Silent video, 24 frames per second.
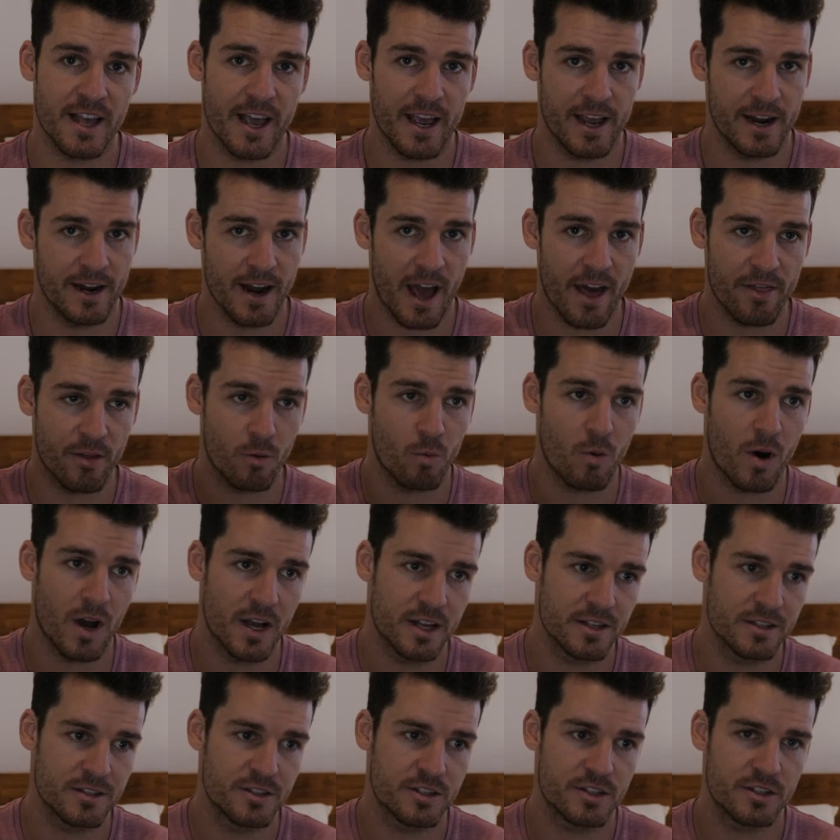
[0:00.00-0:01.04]
and other
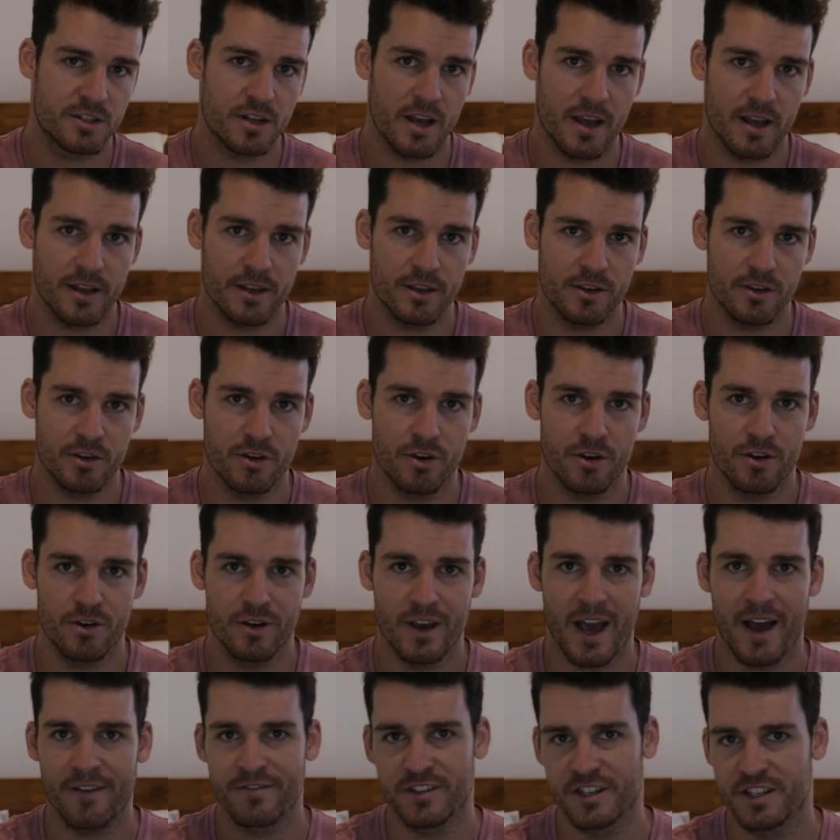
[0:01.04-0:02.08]
ones you
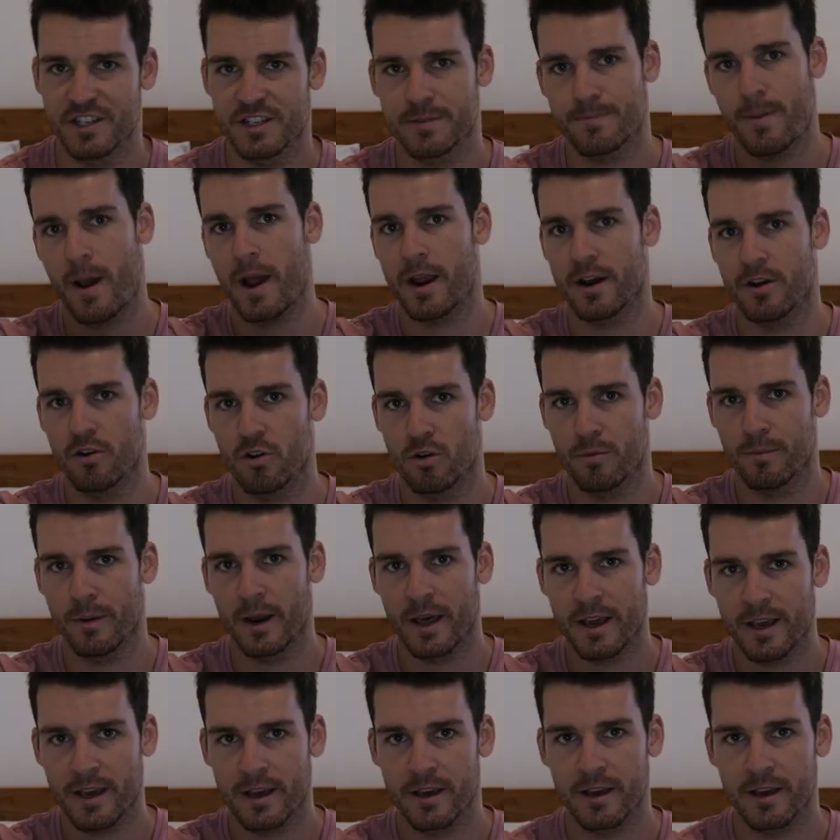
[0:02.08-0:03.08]
have to just pay normally.